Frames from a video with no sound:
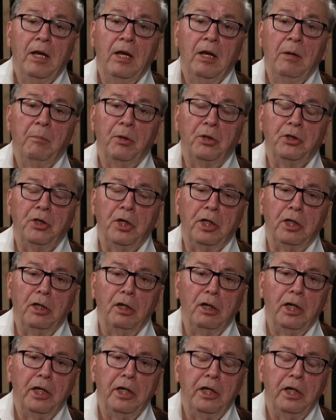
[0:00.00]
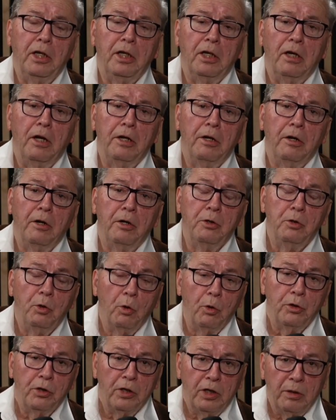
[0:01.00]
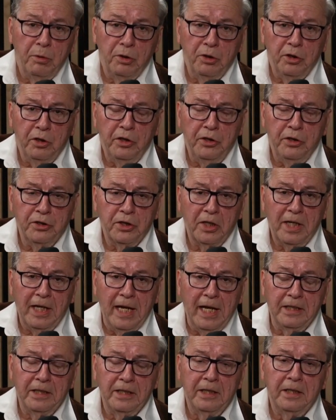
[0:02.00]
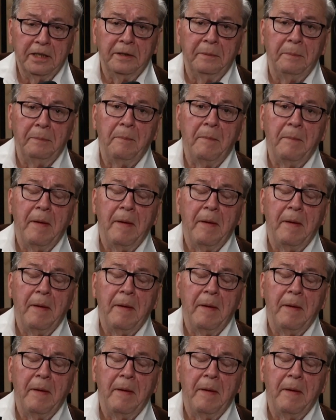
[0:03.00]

particularly on our northern communities in Canada